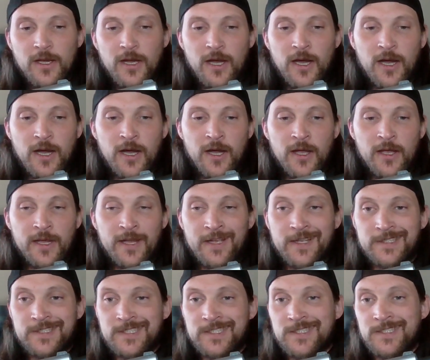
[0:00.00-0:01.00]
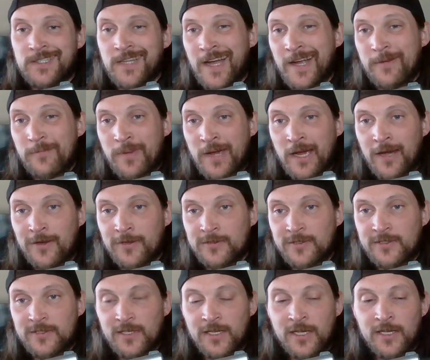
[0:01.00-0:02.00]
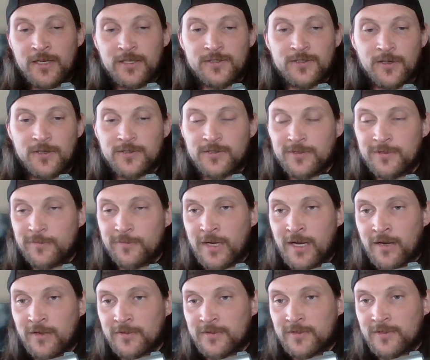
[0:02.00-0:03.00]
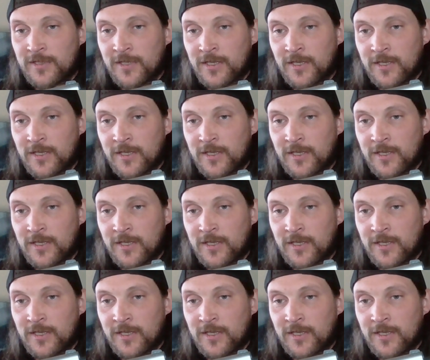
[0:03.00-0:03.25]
it's 9 pounds, and it's also about